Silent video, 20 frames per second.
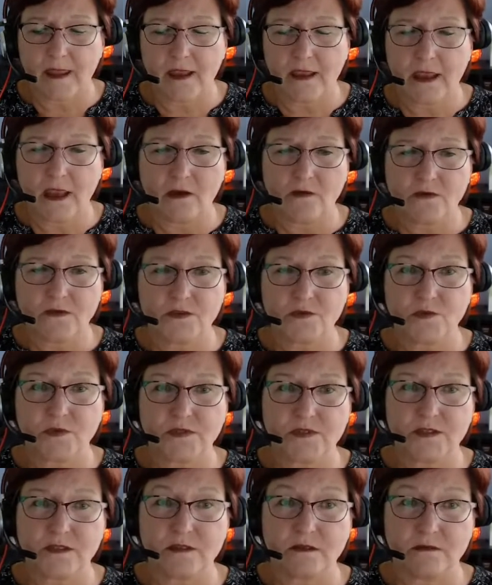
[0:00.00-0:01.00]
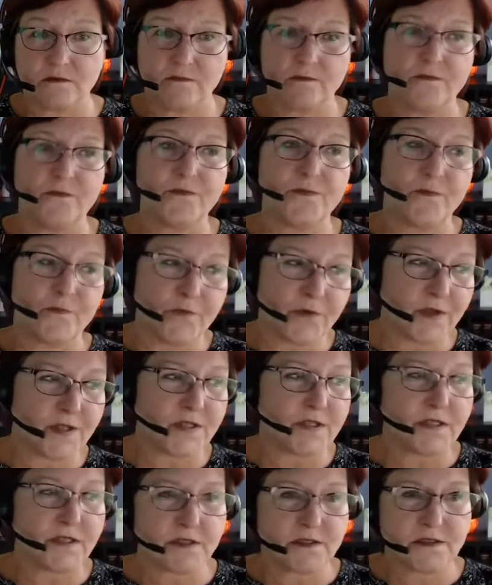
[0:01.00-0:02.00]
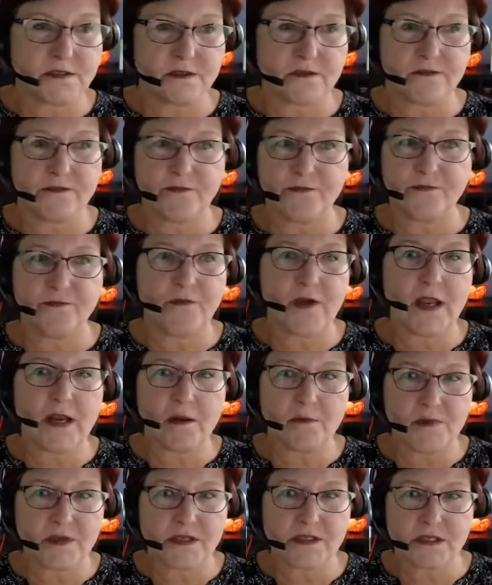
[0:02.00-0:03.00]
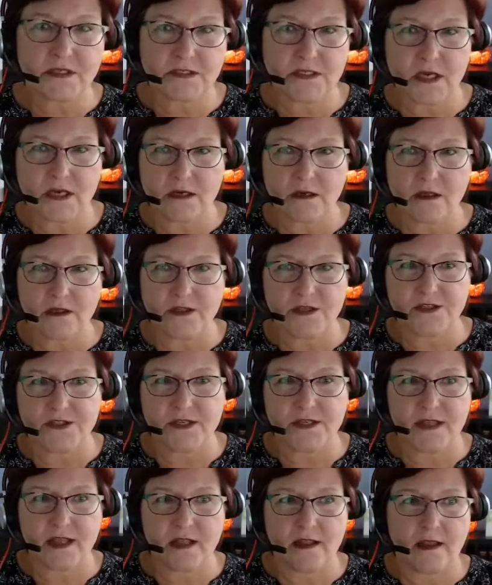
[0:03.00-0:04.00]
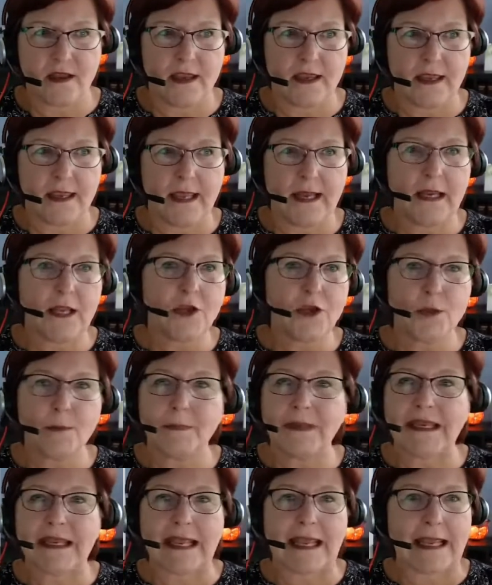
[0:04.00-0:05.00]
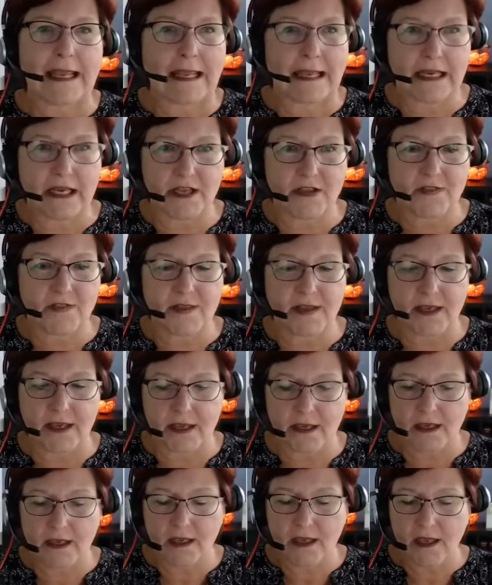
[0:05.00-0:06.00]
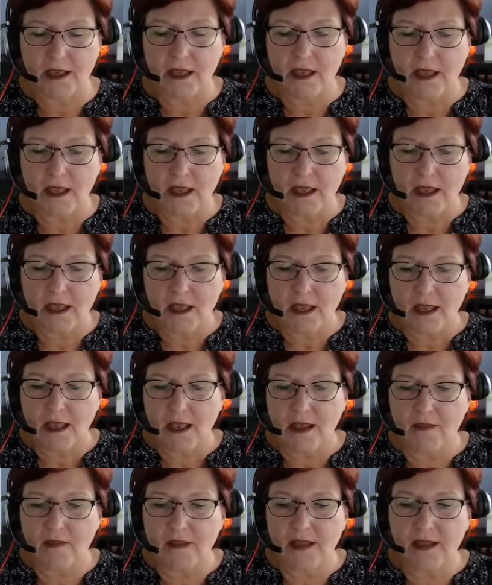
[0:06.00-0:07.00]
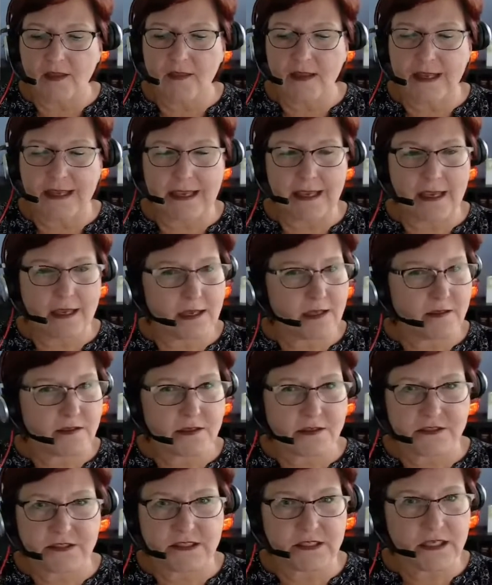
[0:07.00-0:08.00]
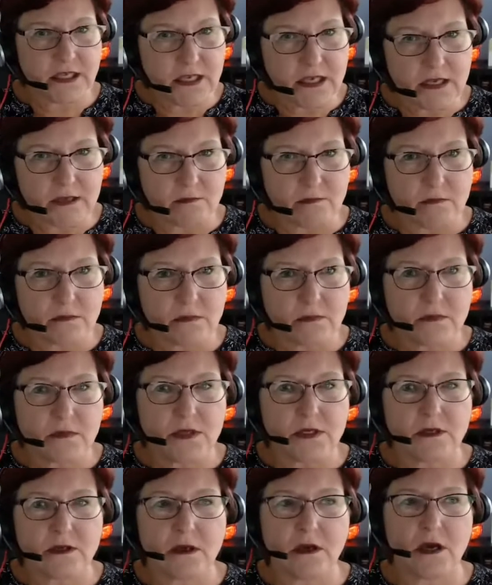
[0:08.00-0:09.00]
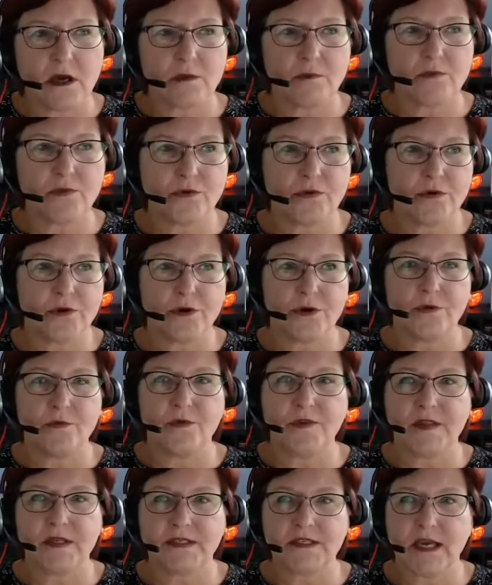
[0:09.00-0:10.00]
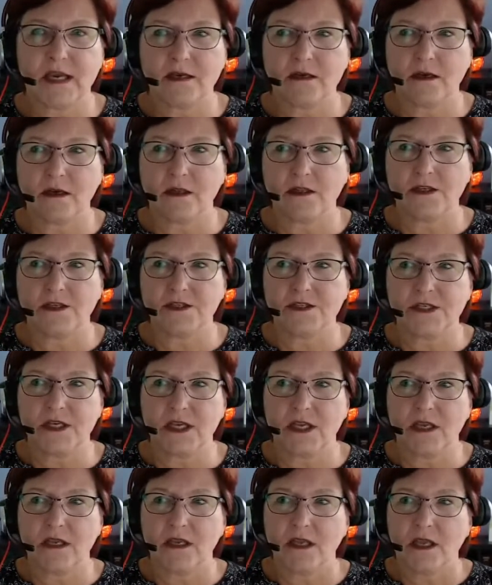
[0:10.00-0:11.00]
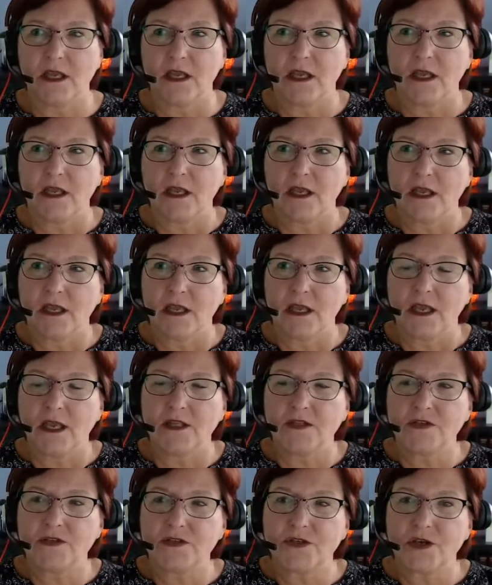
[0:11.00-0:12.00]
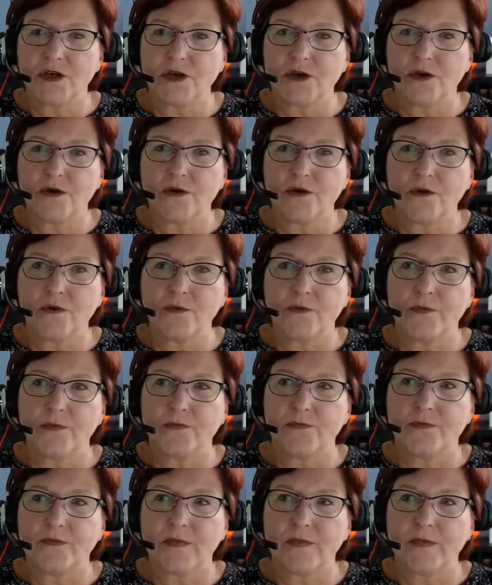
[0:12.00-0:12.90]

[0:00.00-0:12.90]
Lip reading: accountants will, for instance, they'll find a piece of technology they like, and it could be anything. And then they can't get their team on board with the technology. And so,